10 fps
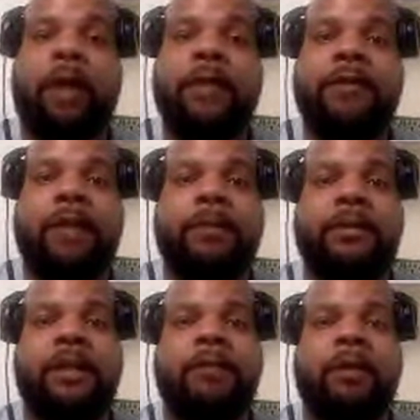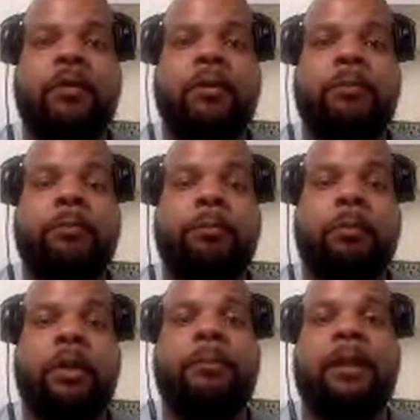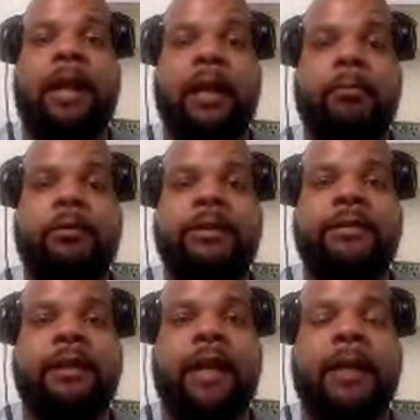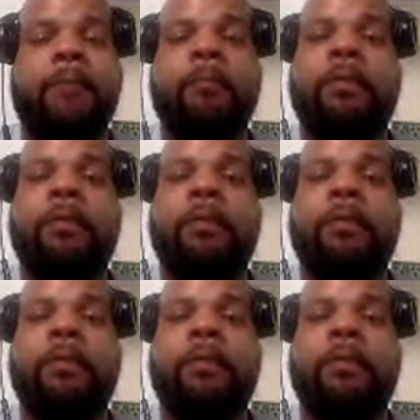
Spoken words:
barrage type of team. They're going to put up a lot of points tonight.